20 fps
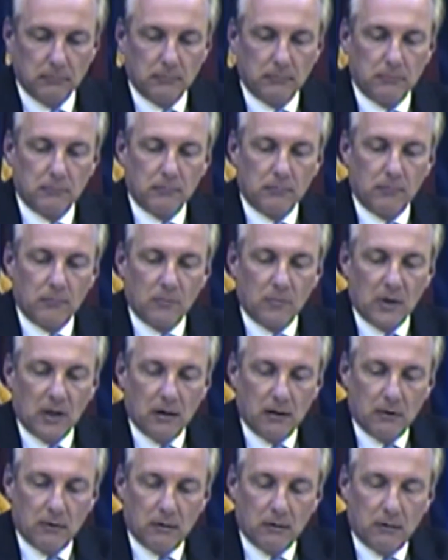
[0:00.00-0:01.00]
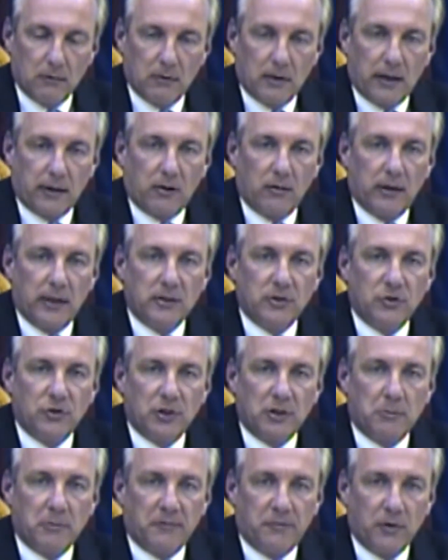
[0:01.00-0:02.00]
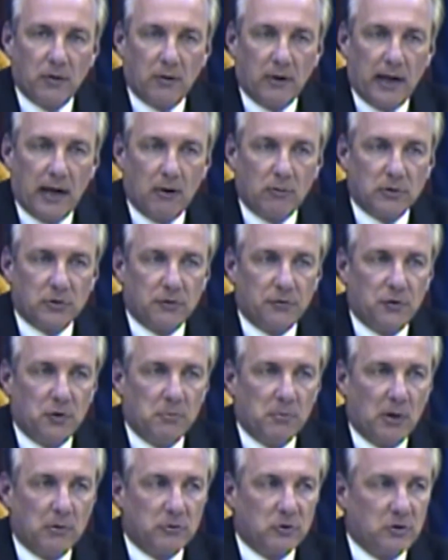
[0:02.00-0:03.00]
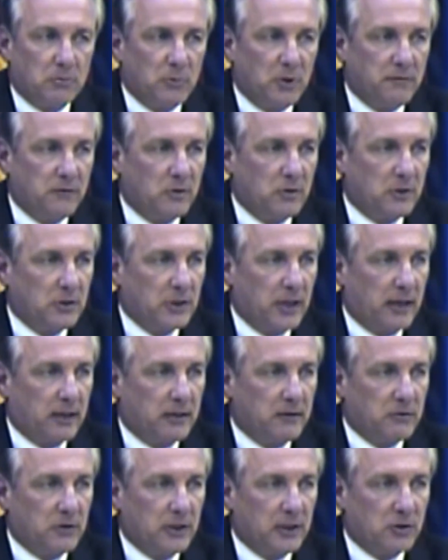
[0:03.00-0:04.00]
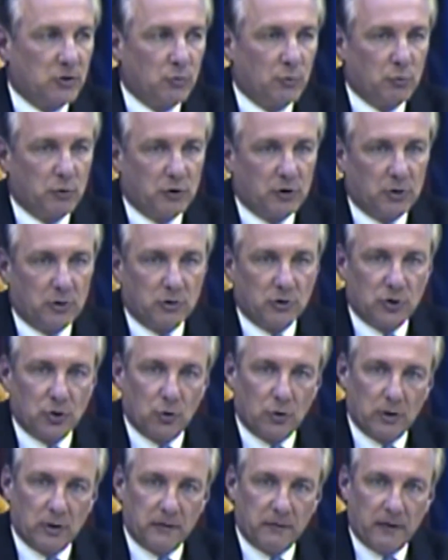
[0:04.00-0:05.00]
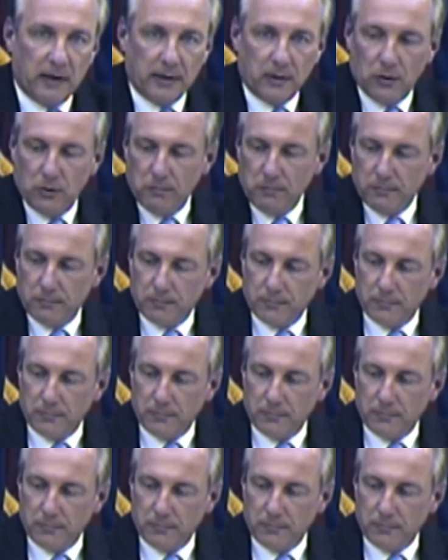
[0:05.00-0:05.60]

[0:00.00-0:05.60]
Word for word: Aye. Thank you. Ladies and gentlemen, if you allow us a few moments to move into executive session, we'll return shortly. Thank you.